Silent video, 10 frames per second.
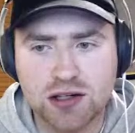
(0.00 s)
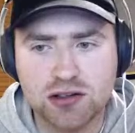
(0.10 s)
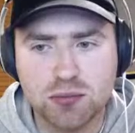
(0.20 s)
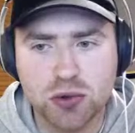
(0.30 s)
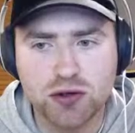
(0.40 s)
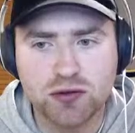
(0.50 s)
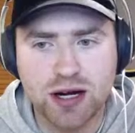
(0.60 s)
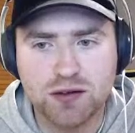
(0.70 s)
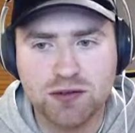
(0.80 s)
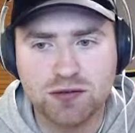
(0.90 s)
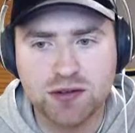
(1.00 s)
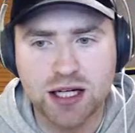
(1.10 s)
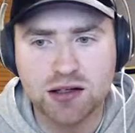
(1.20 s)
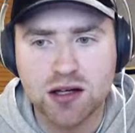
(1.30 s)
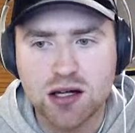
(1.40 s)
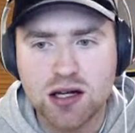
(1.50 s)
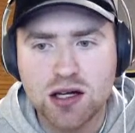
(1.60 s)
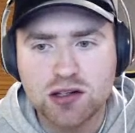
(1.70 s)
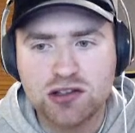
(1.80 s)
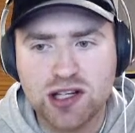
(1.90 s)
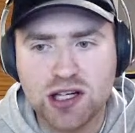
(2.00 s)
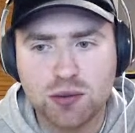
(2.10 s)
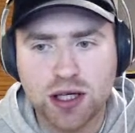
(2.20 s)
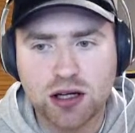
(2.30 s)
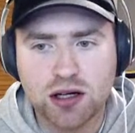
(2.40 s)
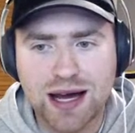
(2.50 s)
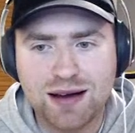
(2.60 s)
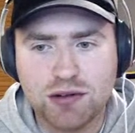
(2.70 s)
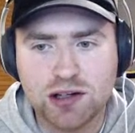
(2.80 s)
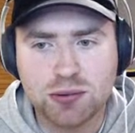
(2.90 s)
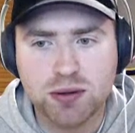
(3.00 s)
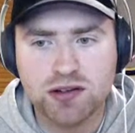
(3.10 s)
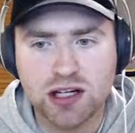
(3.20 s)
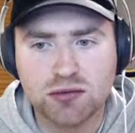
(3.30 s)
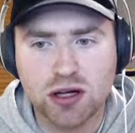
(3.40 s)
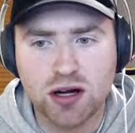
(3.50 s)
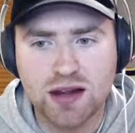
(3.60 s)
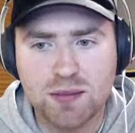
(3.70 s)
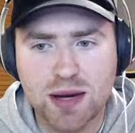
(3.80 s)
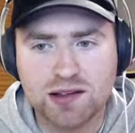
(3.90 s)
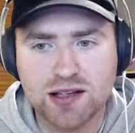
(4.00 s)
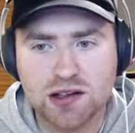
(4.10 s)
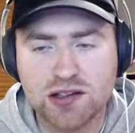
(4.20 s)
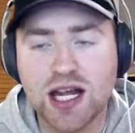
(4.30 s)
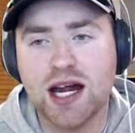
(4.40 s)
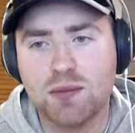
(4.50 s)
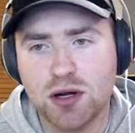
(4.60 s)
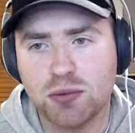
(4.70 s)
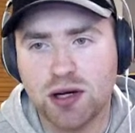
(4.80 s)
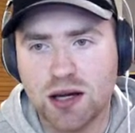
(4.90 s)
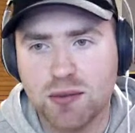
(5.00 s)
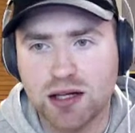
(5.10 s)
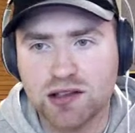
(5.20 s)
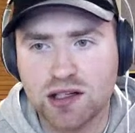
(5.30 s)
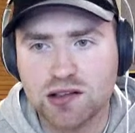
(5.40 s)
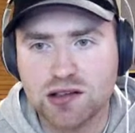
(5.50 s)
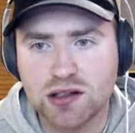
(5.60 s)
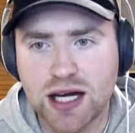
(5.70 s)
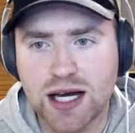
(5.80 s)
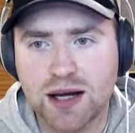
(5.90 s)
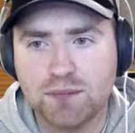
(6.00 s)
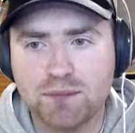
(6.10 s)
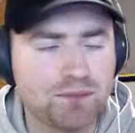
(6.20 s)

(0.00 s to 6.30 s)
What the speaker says: move around 15. Steal a week early to have less promos next week. Hope that makes sense. Yeah, Moon Boy, that makes sense. And